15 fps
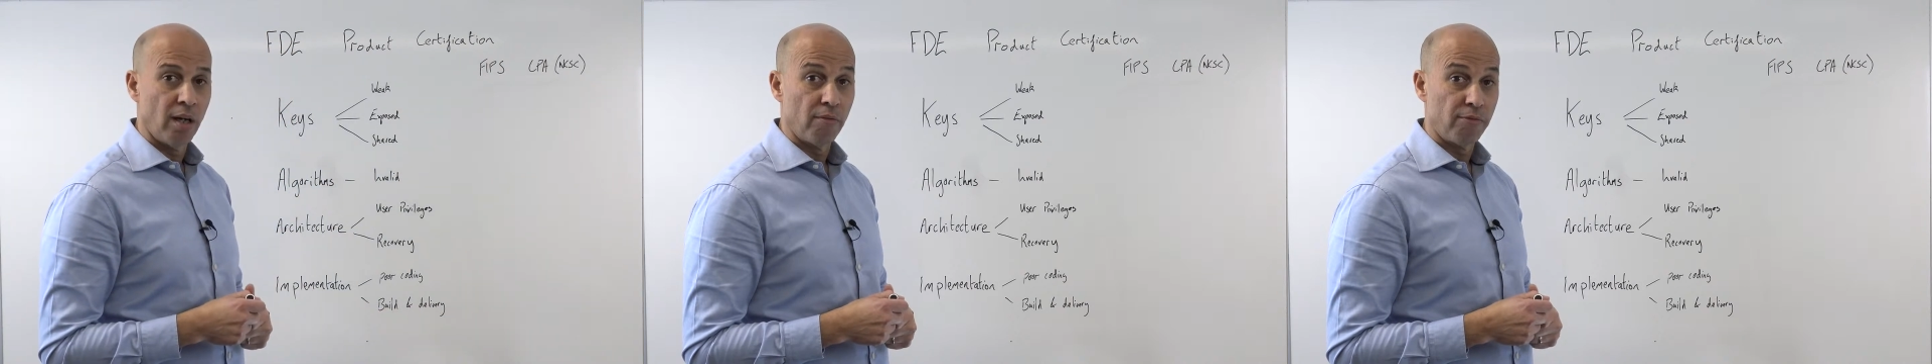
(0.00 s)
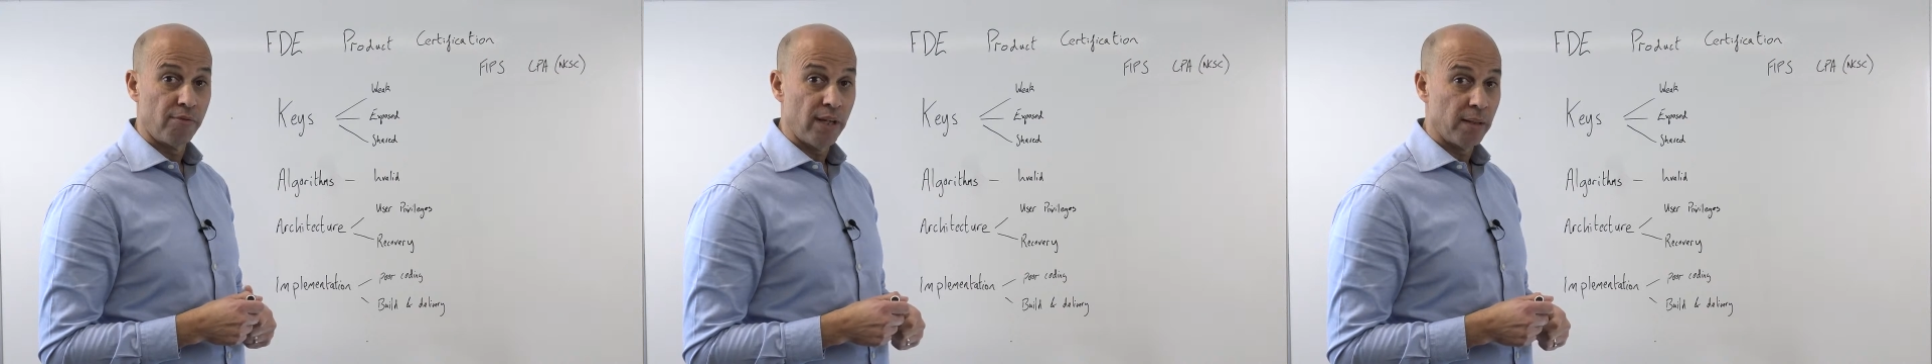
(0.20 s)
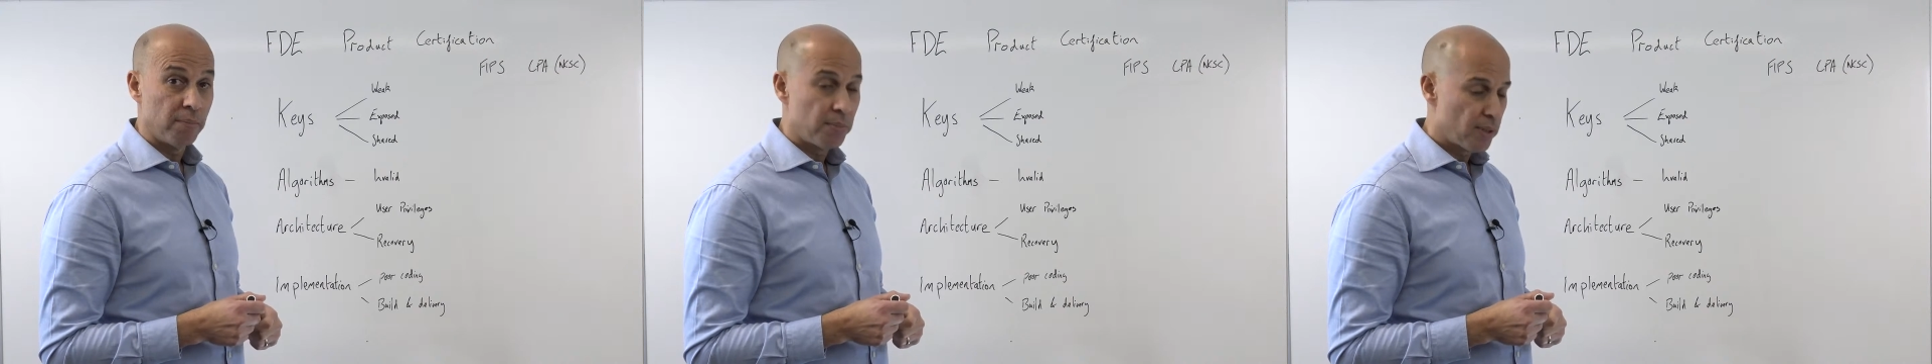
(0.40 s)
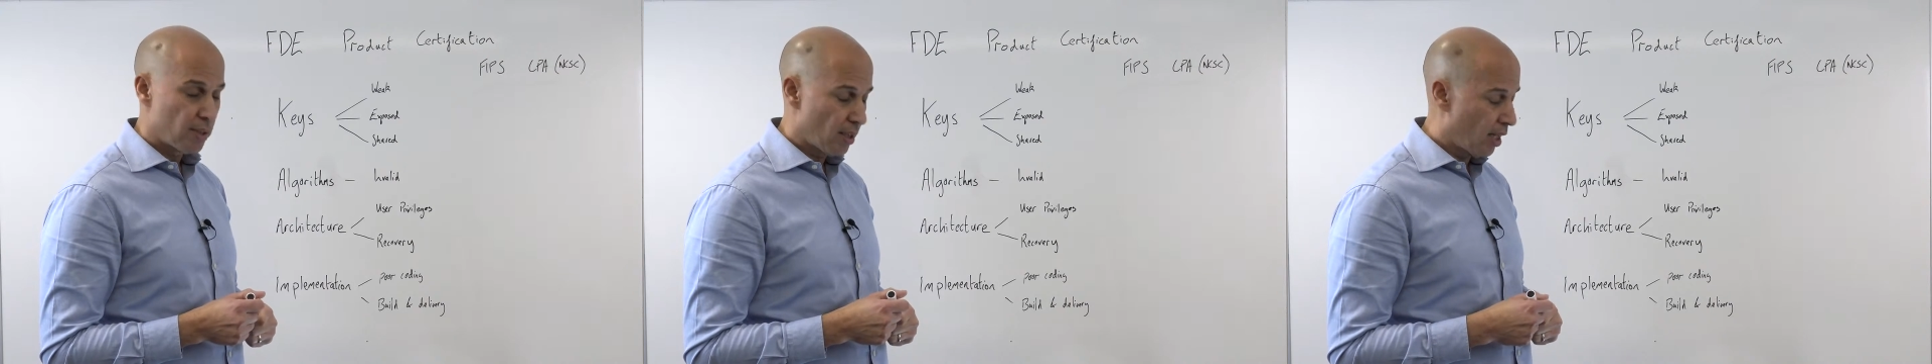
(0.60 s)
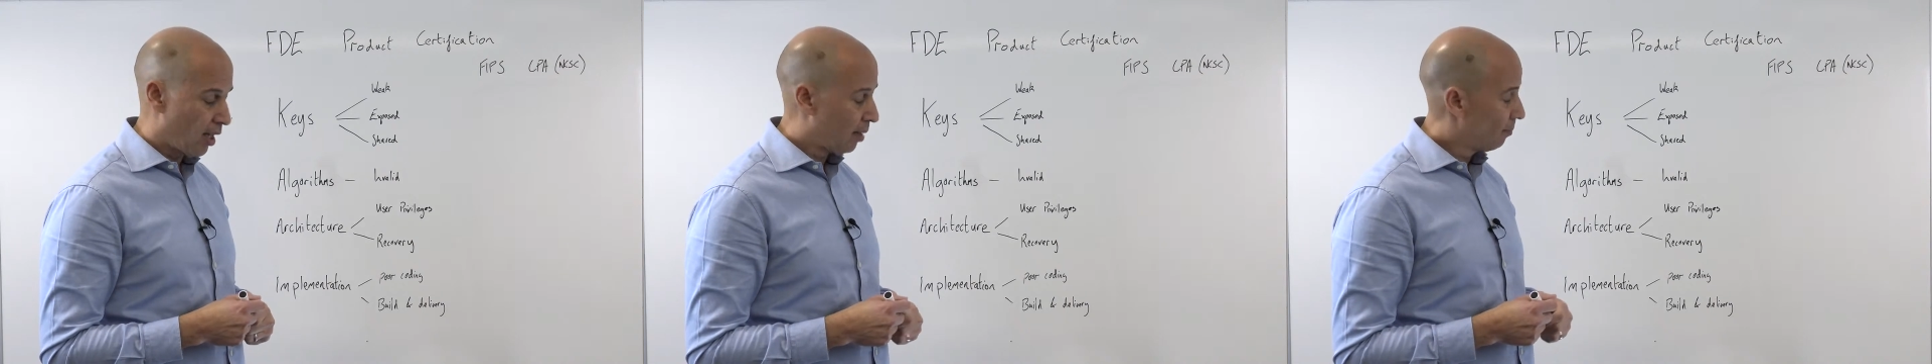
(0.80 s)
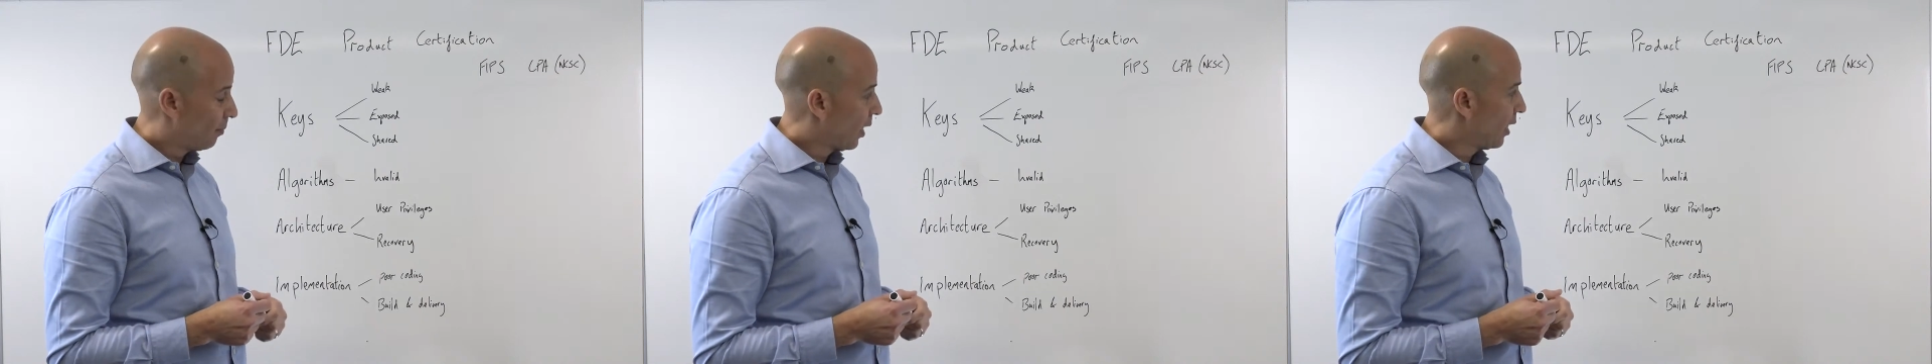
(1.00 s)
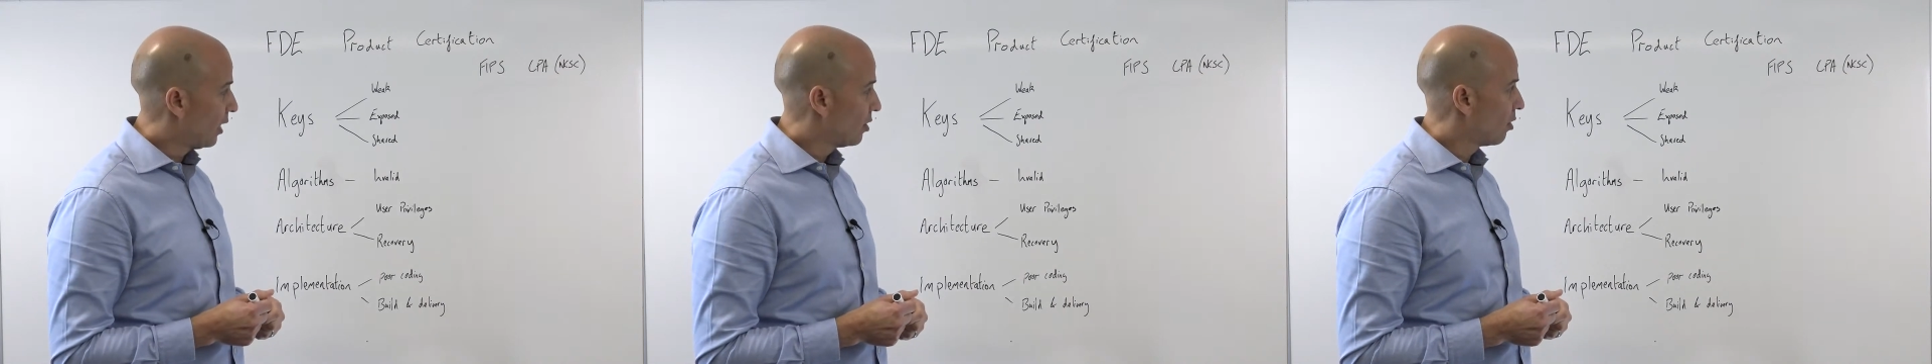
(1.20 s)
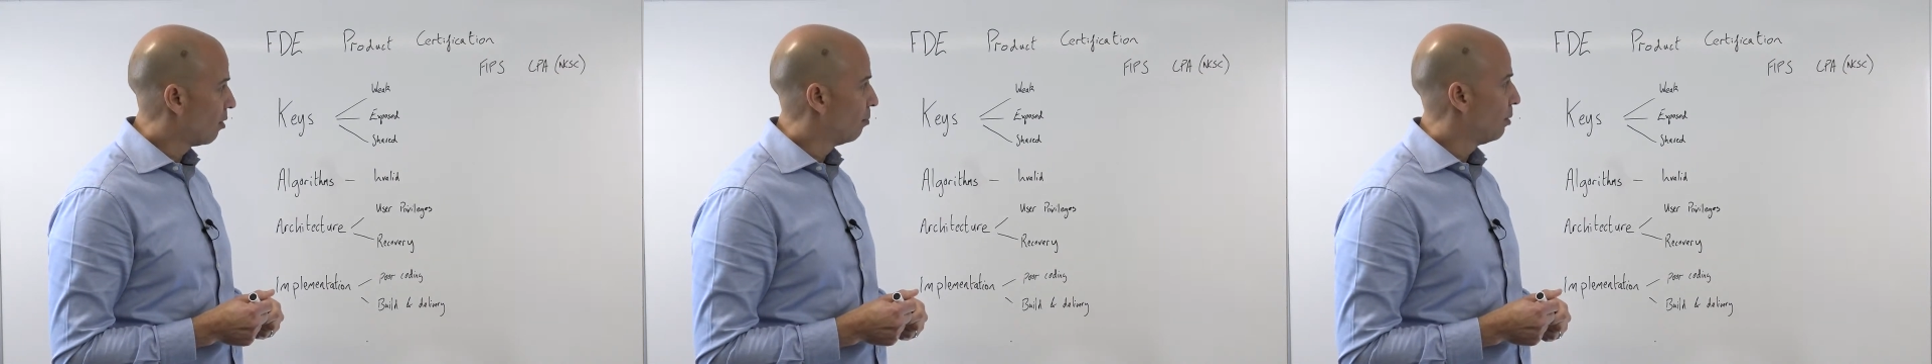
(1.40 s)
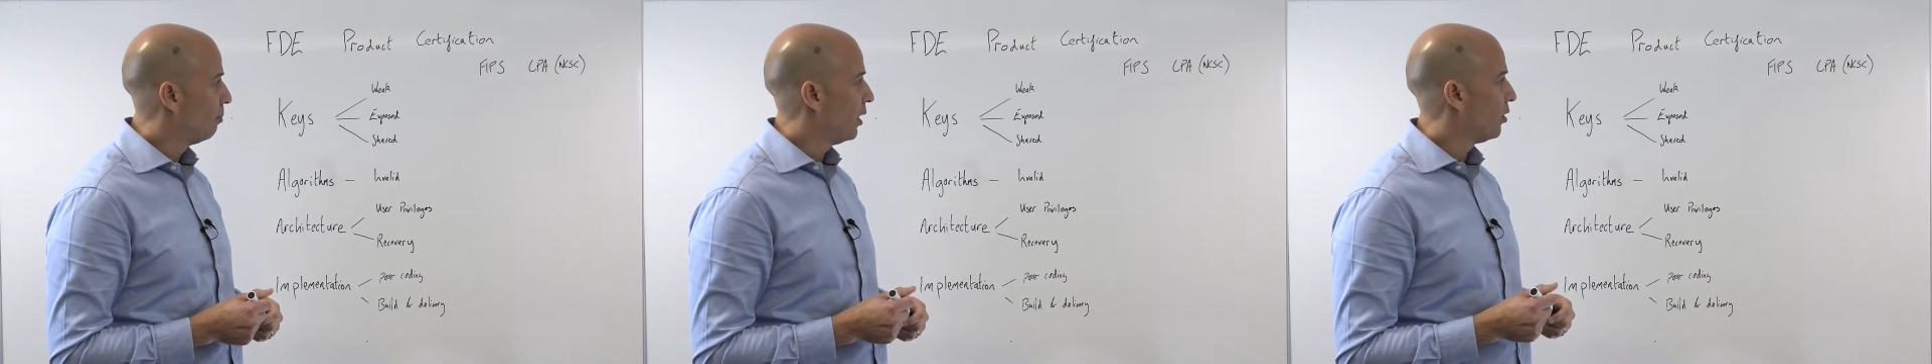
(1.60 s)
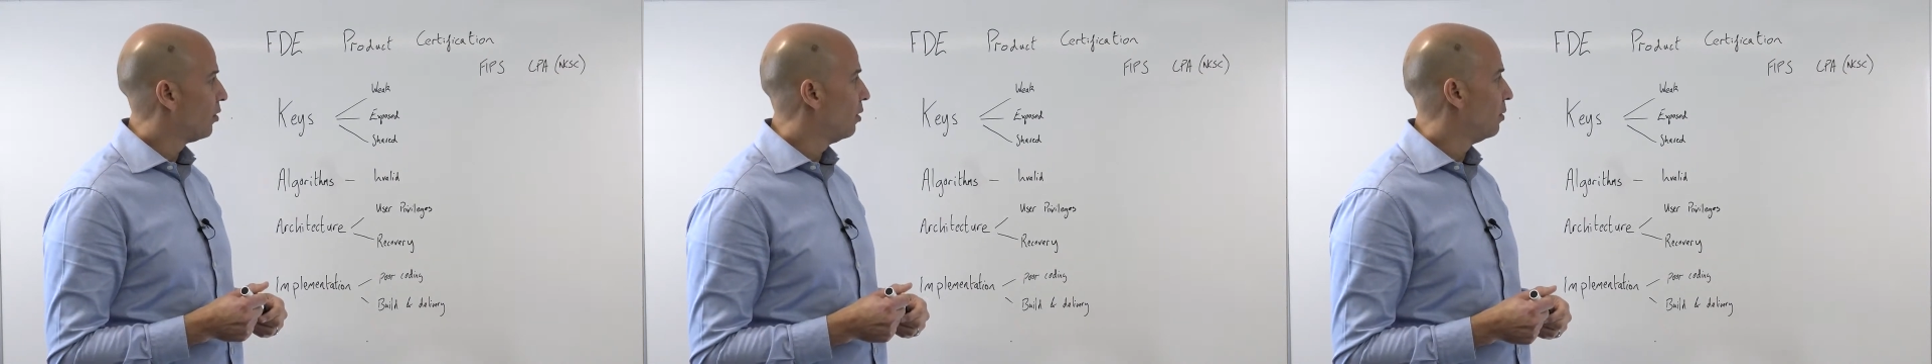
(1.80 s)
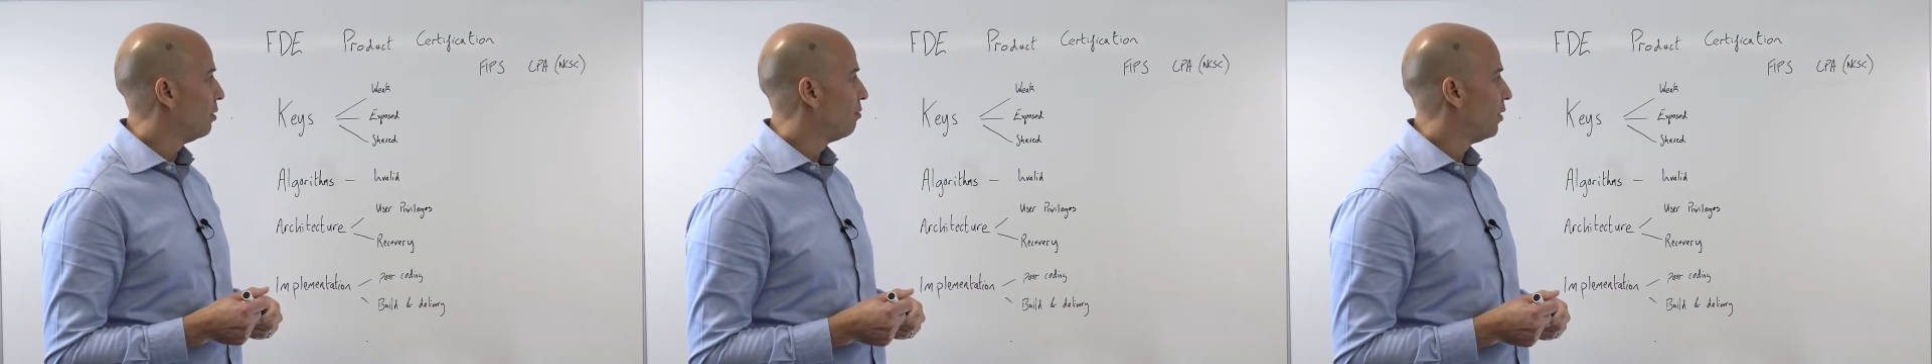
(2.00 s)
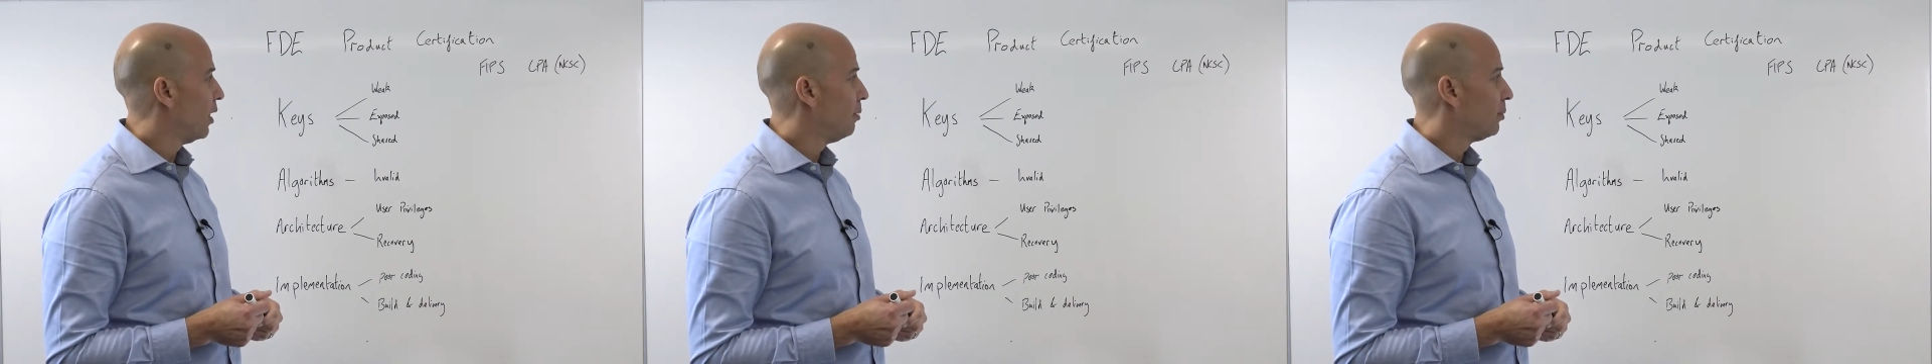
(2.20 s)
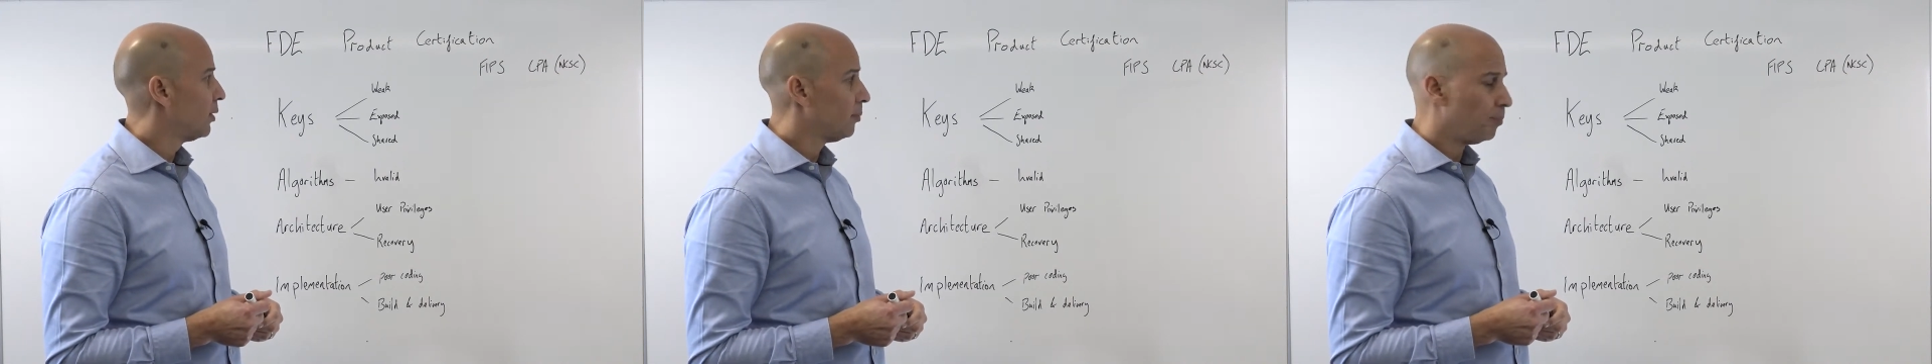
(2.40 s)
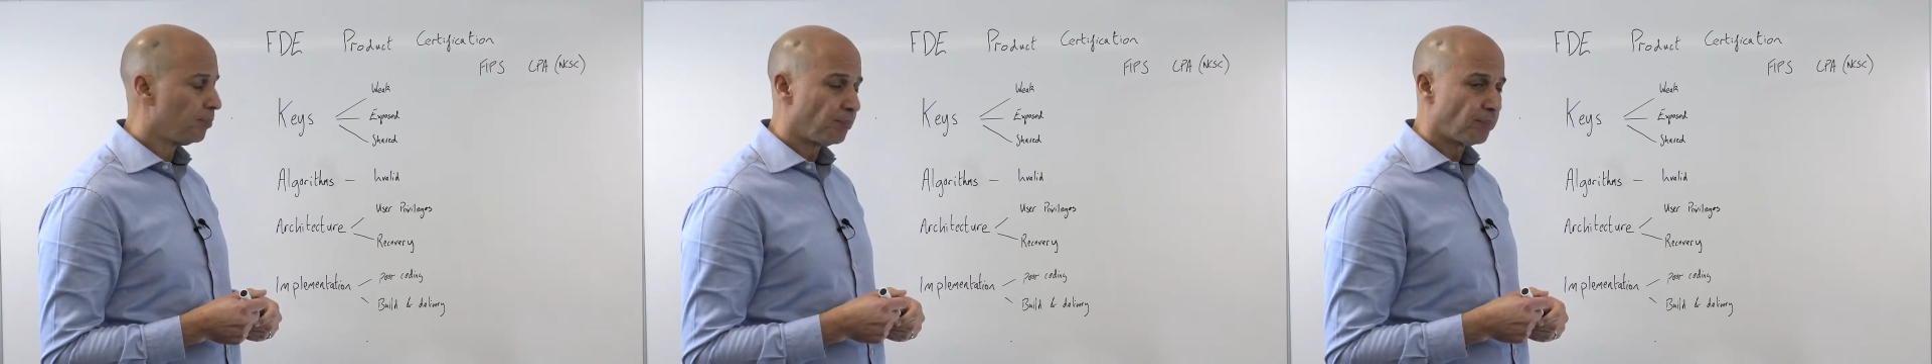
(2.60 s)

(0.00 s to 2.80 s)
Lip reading: FIPS and is complementary with FIPS.